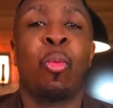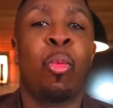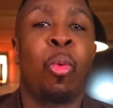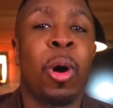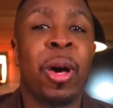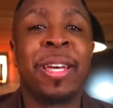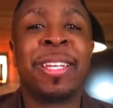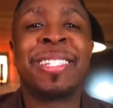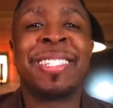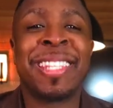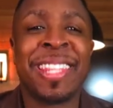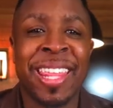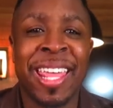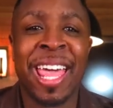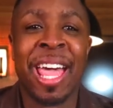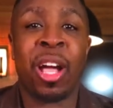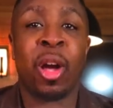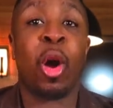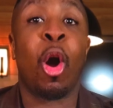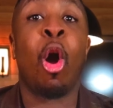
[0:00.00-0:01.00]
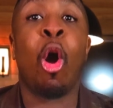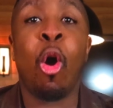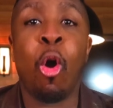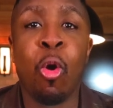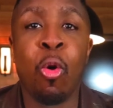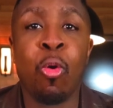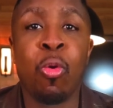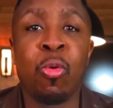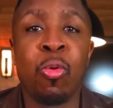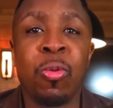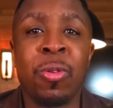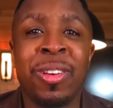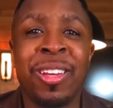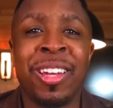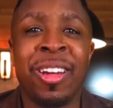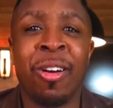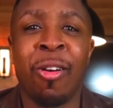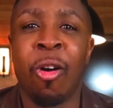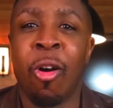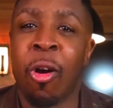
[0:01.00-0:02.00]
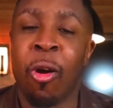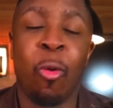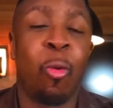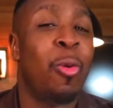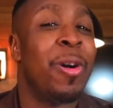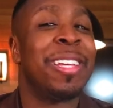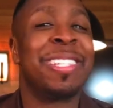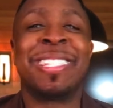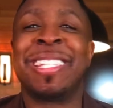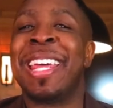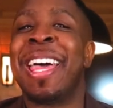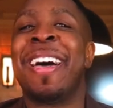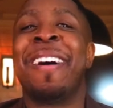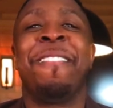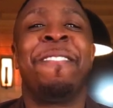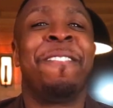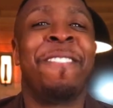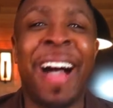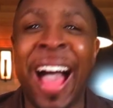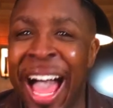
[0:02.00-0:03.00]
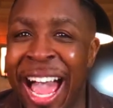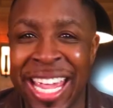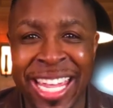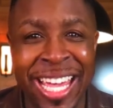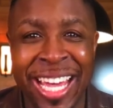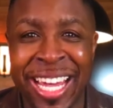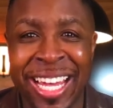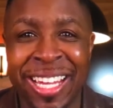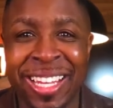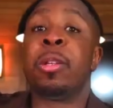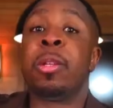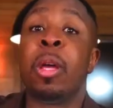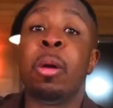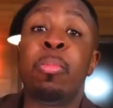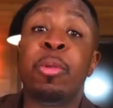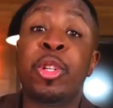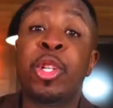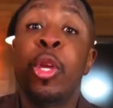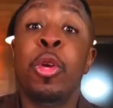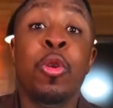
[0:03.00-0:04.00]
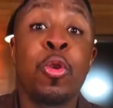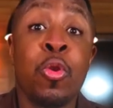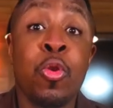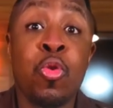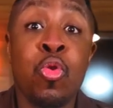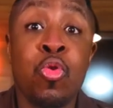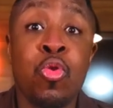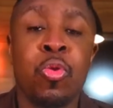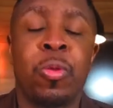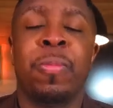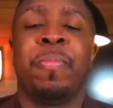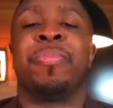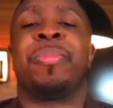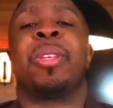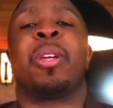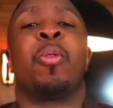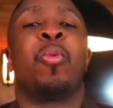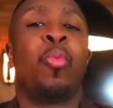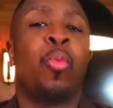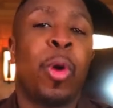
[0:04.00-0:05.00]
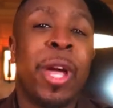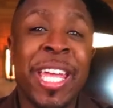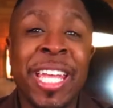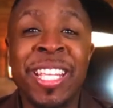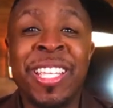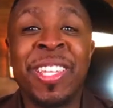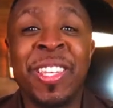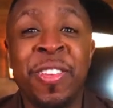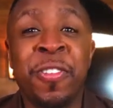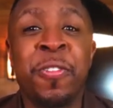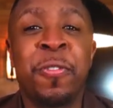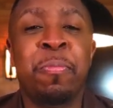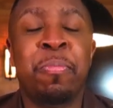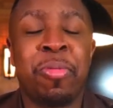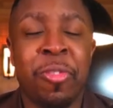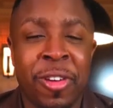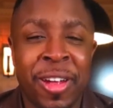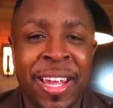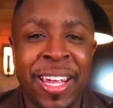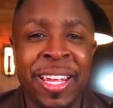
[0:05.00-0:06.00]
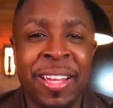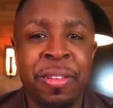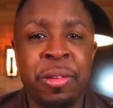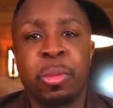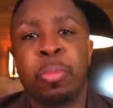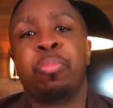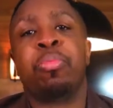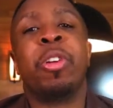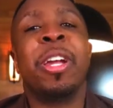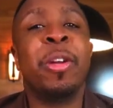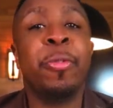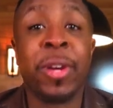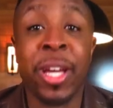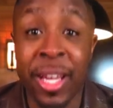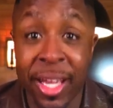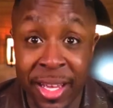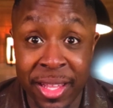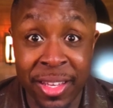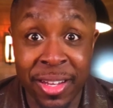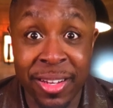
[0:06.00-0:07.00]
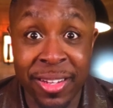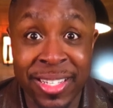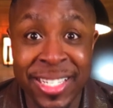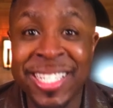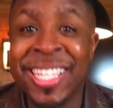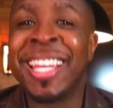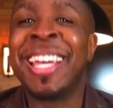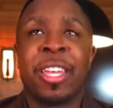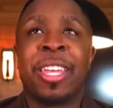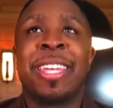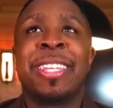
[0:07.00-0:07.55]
Was that cold or was that fire? Number two, when you pray, pray with others.